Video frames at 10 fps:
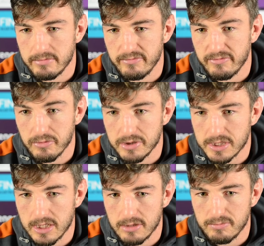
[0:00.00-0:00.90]
for this
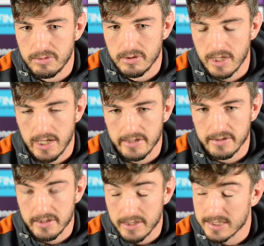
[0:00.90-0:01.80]
club
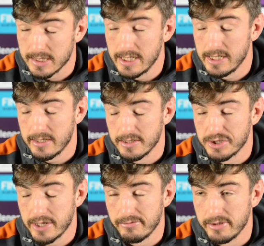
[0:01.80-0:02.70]
and this league in
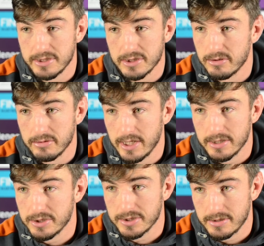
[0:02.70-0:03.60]
general. So yeah,
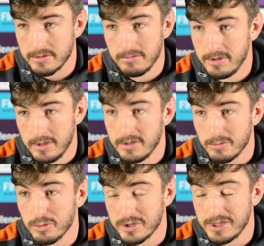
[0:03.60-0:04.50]
it just
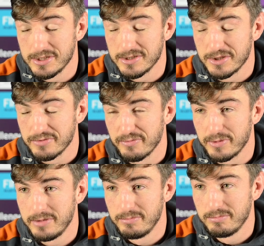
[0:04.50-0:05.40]
was an easy decision for me.